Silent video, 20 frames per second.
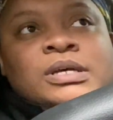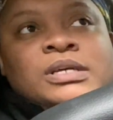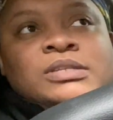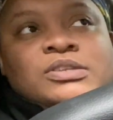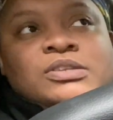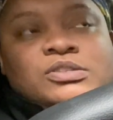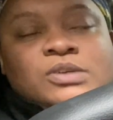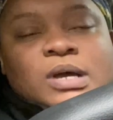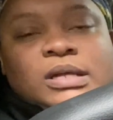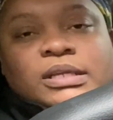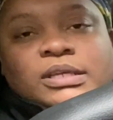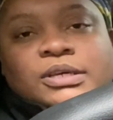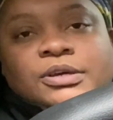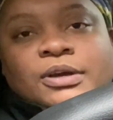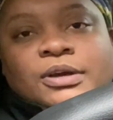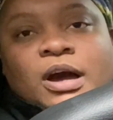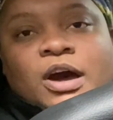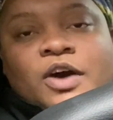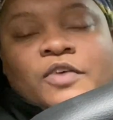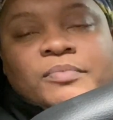to start the year
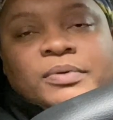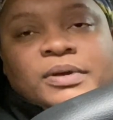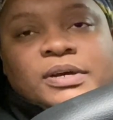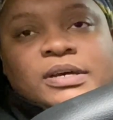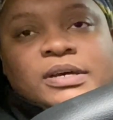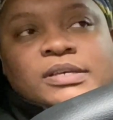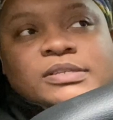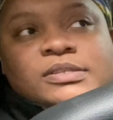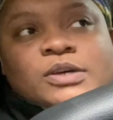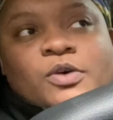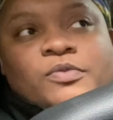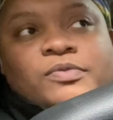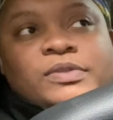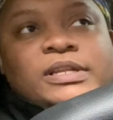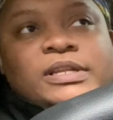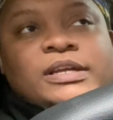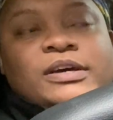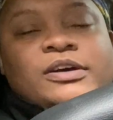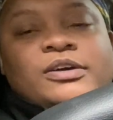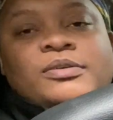off because hopefully
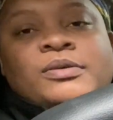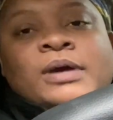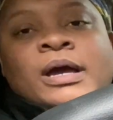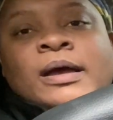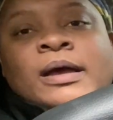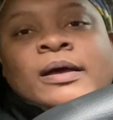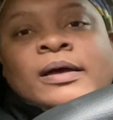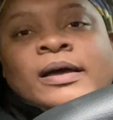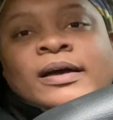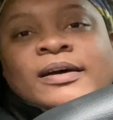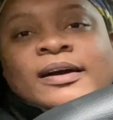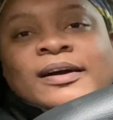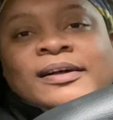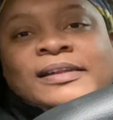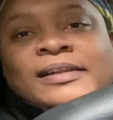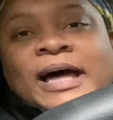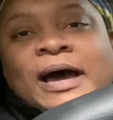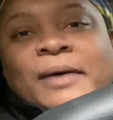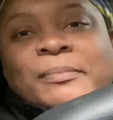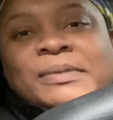they'll
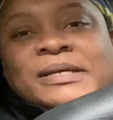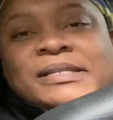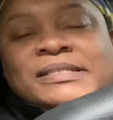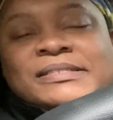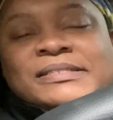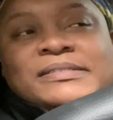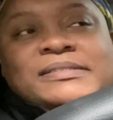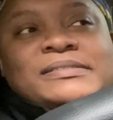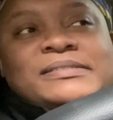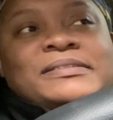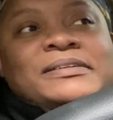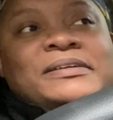allow me to